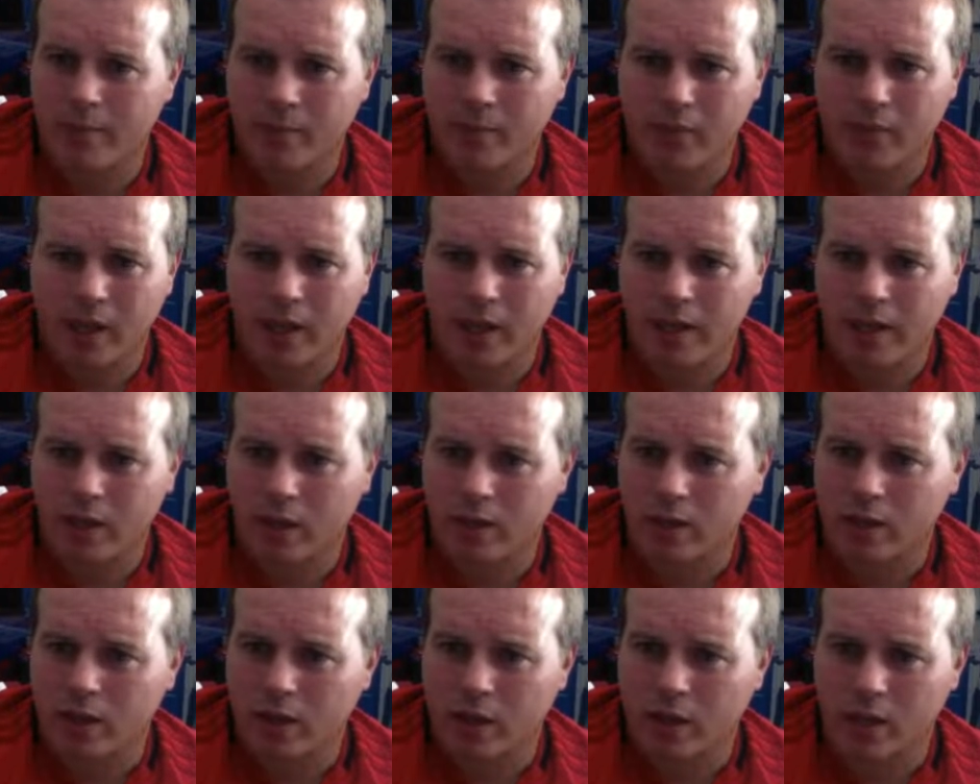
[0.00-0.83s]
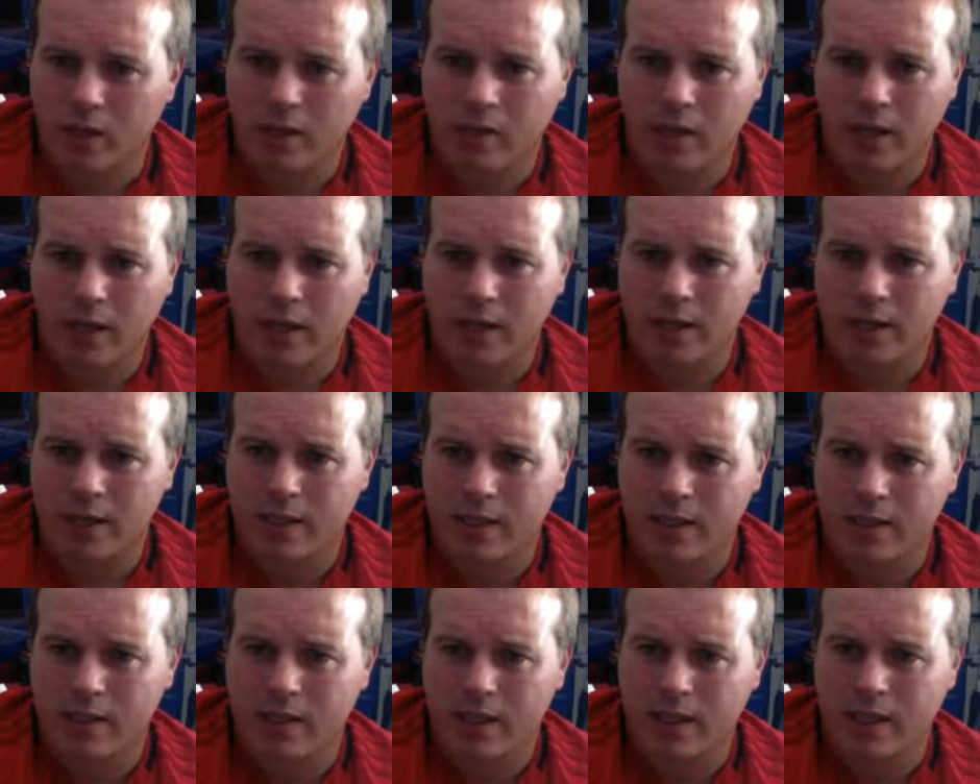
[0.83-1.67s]
They couldn't get out. Arteta
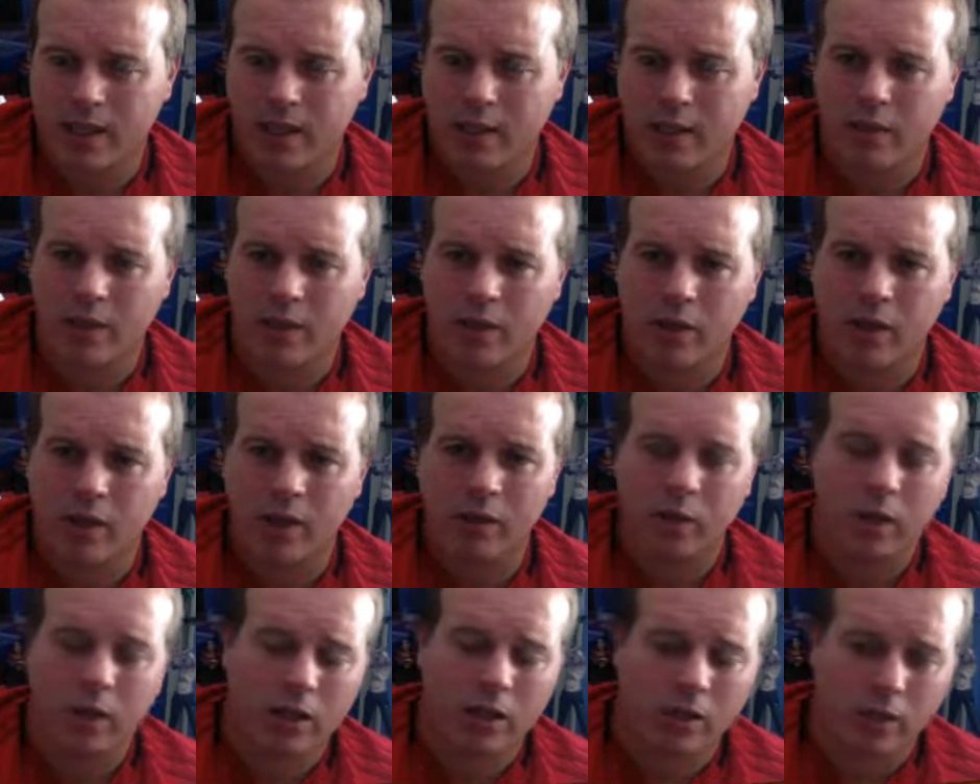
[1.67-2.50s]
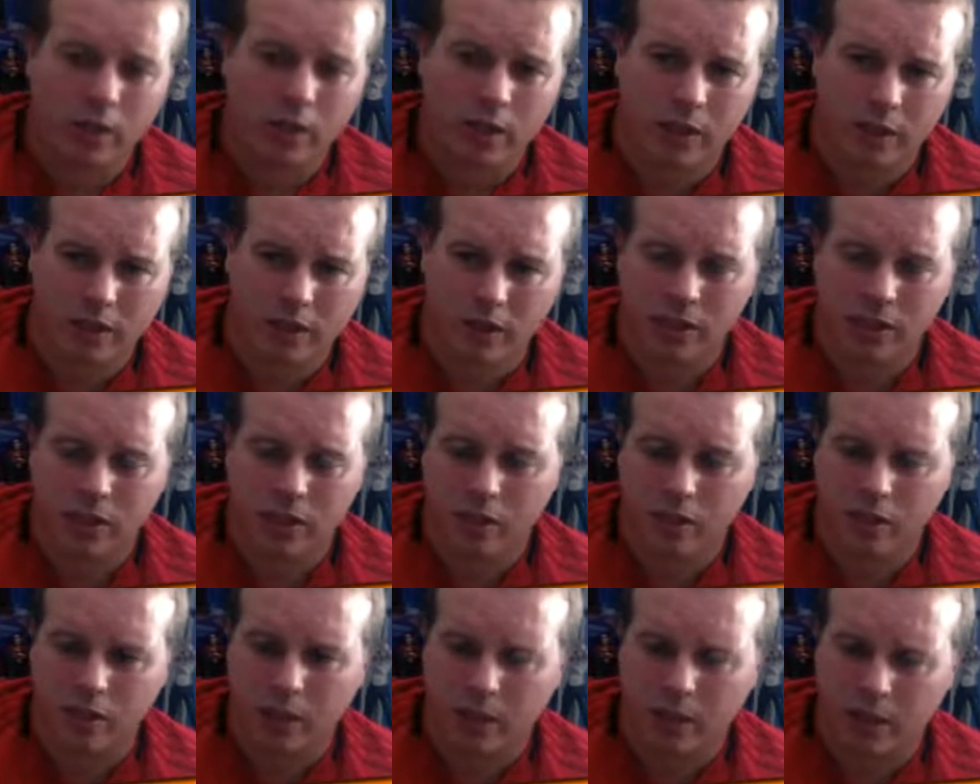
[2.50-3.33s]
is technically better than Ole. Well, I
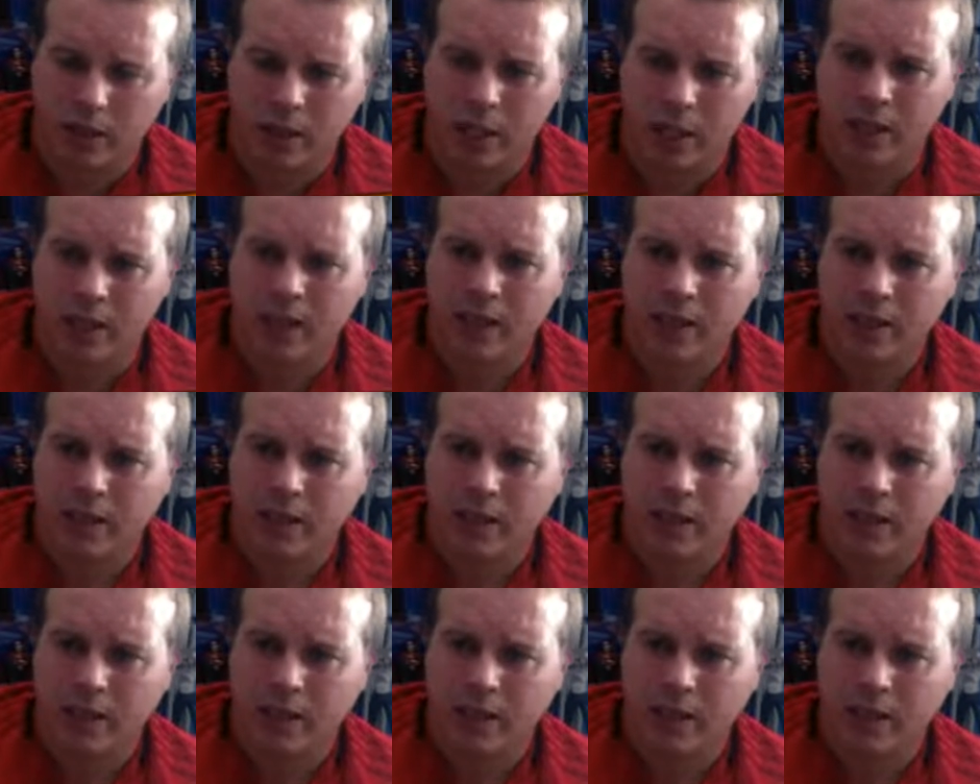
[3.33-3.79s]
disagree with that.